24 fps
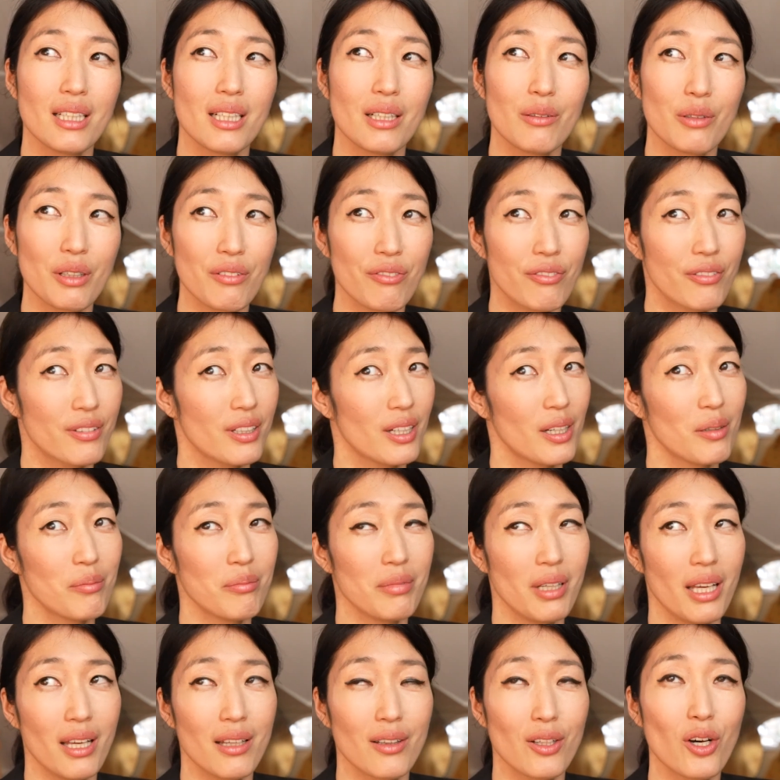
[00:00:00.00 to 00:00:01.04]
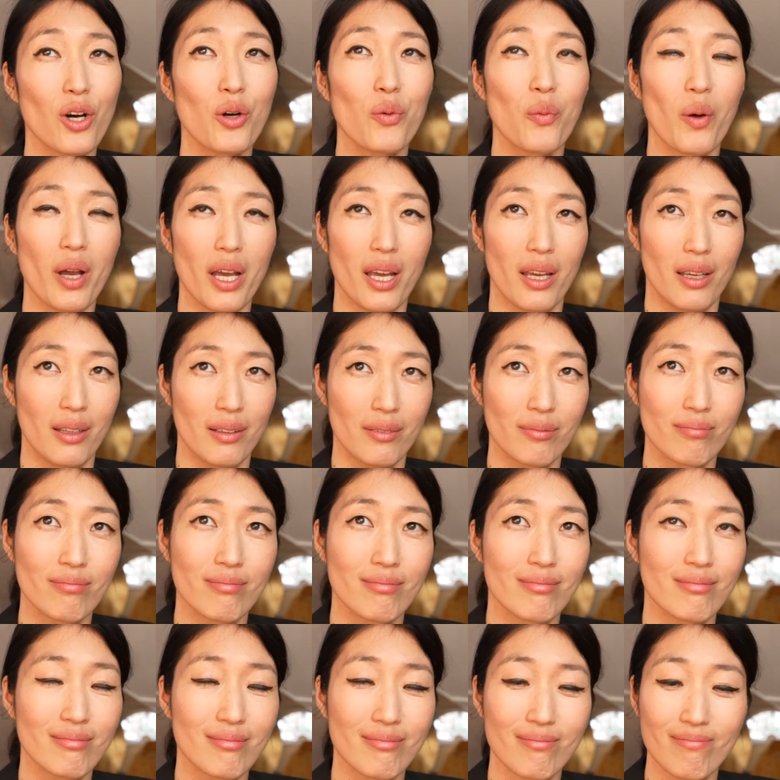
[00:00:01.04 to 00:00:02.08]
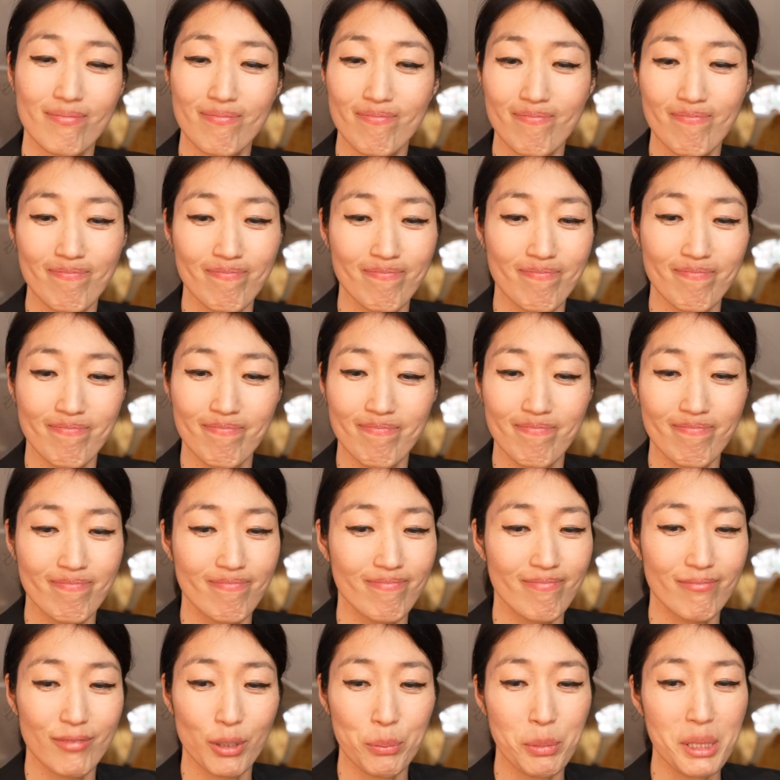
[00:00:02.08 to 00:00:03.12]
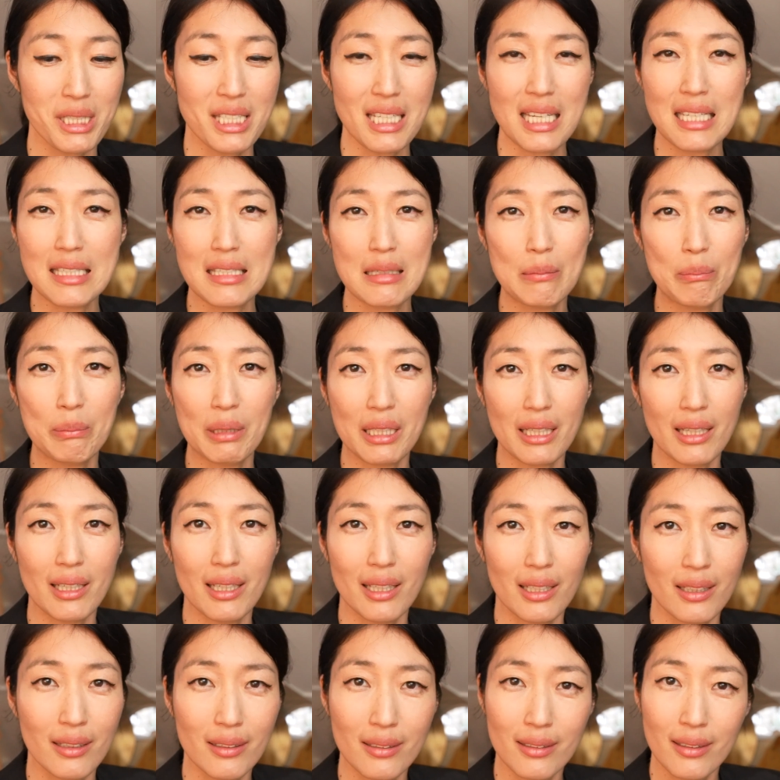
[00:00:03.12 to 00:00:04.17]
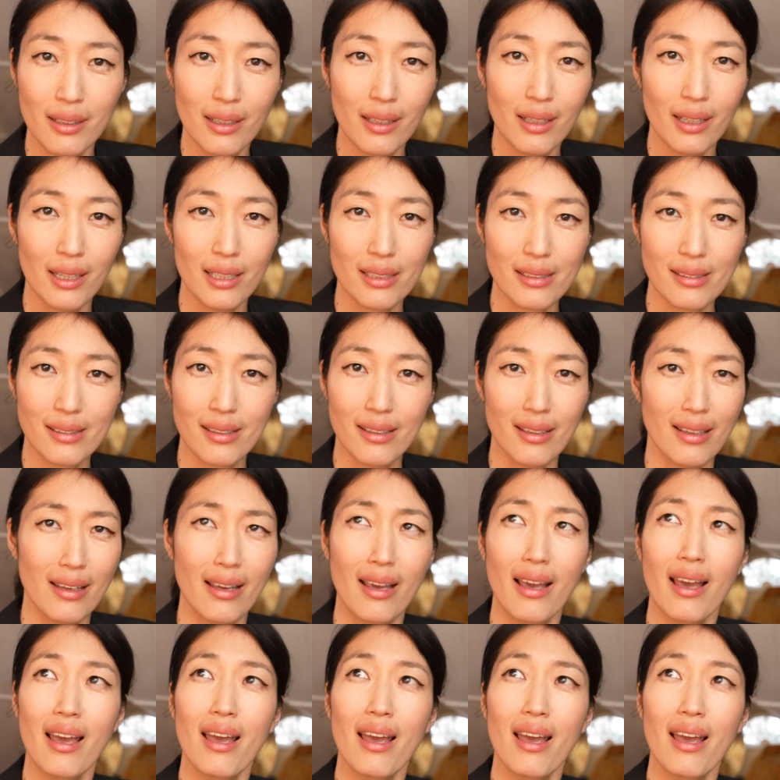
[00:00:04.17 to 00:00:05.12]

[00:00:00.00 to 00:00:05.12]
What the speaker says: We've come a long way from a tainted beginning as the